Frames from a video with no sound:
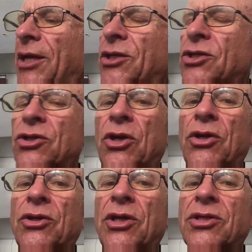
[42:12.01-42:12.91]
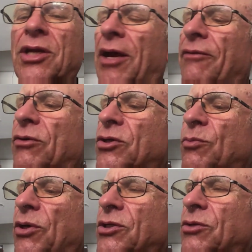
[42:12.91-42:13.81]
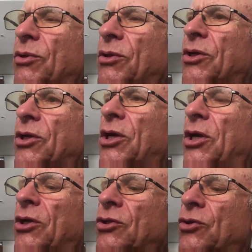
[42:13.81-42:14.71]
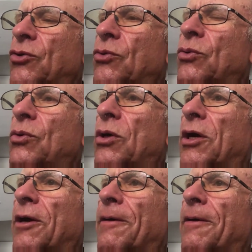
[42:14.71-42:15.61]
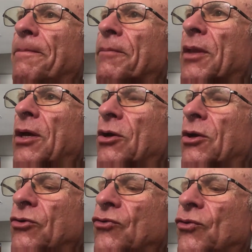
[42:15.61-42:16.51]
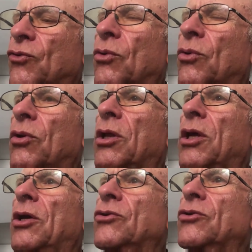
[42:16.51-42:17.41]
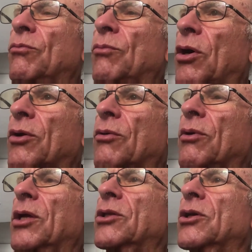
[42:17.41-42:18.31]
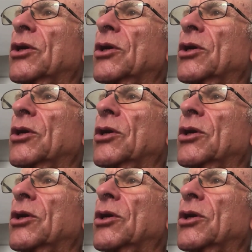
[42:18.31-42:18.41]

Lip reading: It's not, doesn't have a responsibility to control, to moderate,